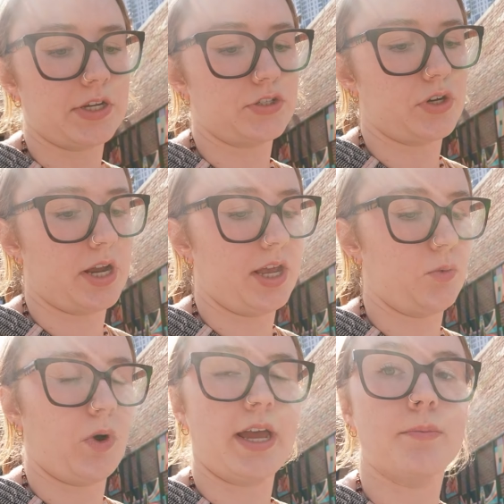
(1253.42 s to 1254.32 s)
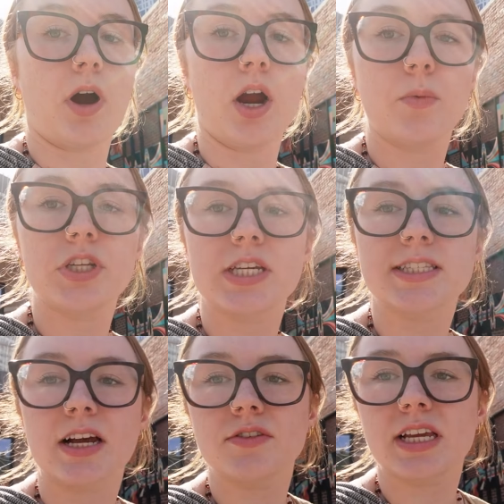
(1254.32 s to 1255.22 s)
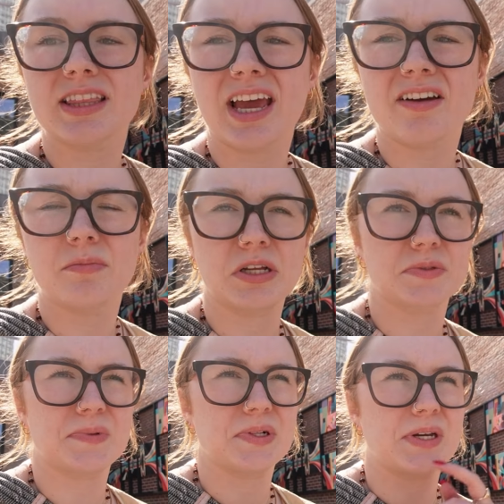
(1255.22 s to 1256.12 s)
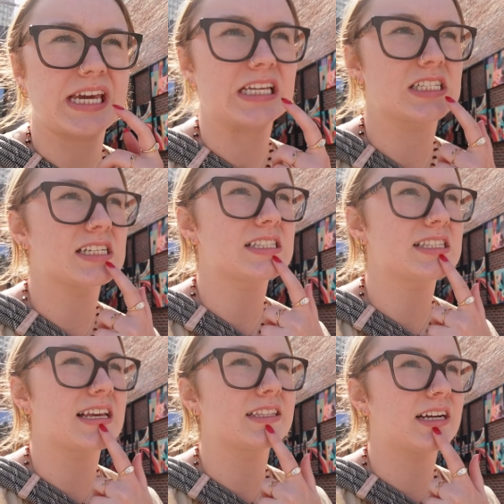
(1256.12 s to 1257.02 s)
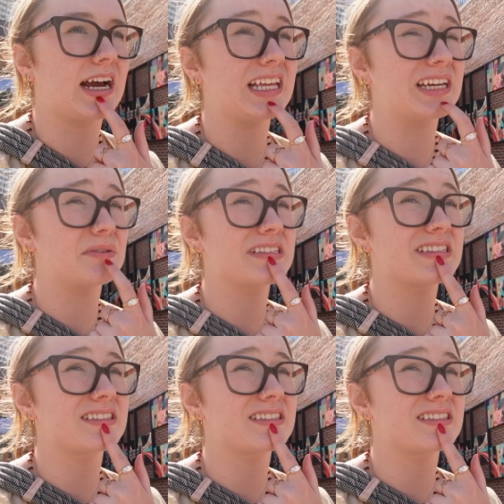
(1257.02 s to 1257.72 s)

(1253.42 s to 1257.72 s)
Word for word: Restaurant yeah. and Wine Bar, which it sounds like they have multiple locations. And the guy that was